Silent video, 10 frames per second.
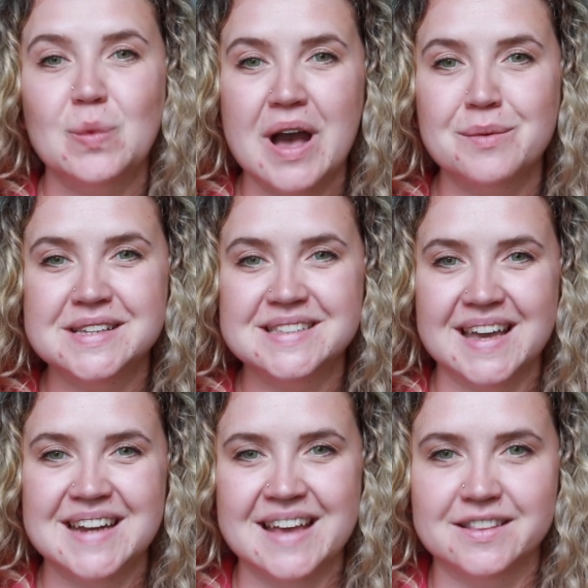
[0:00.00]
where we
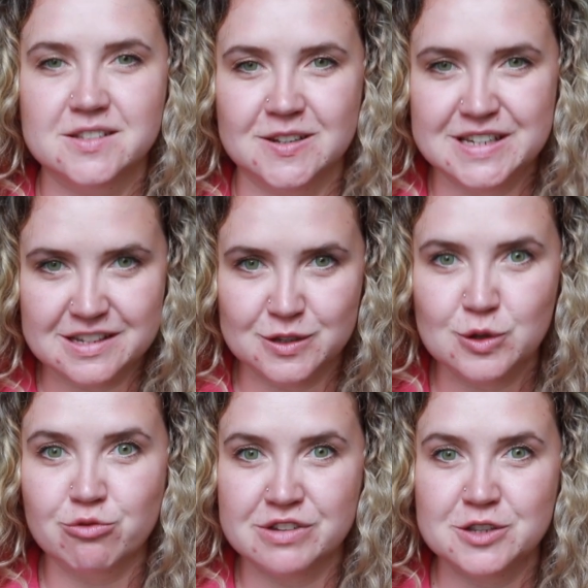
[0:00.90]
stayed at the Sunti
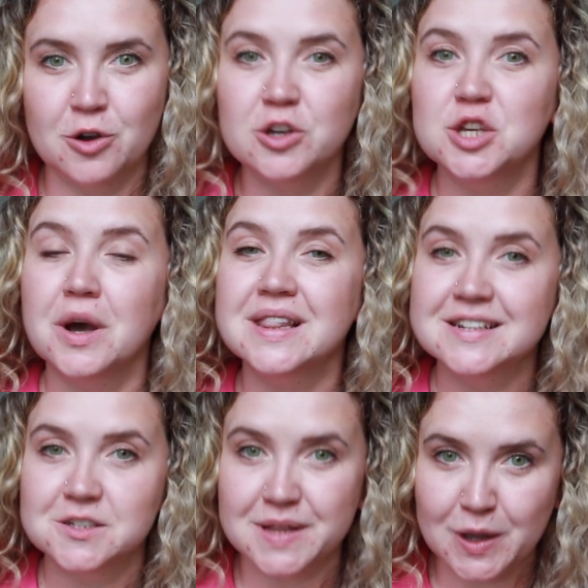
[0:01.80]
Suk Resort, you are
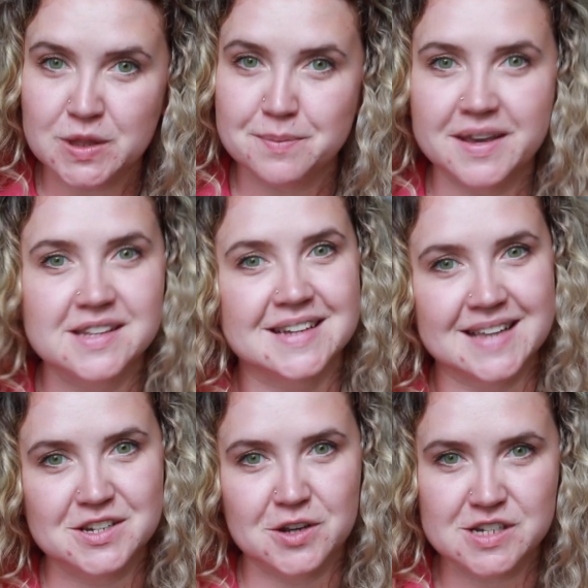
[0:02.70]
literally on the beach, as
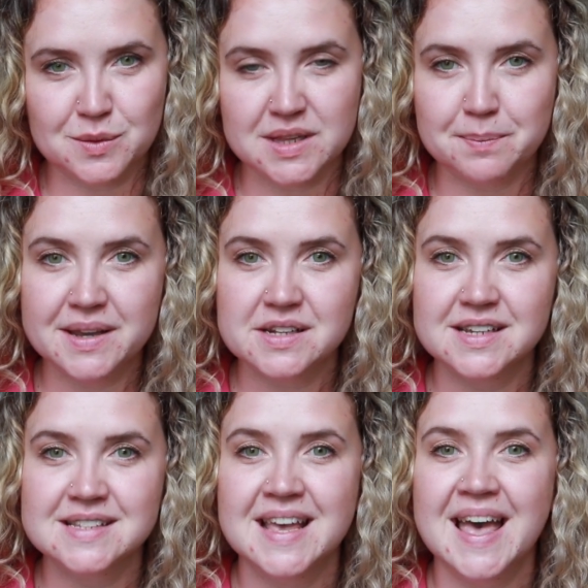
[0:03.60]
I showed you in the pictures,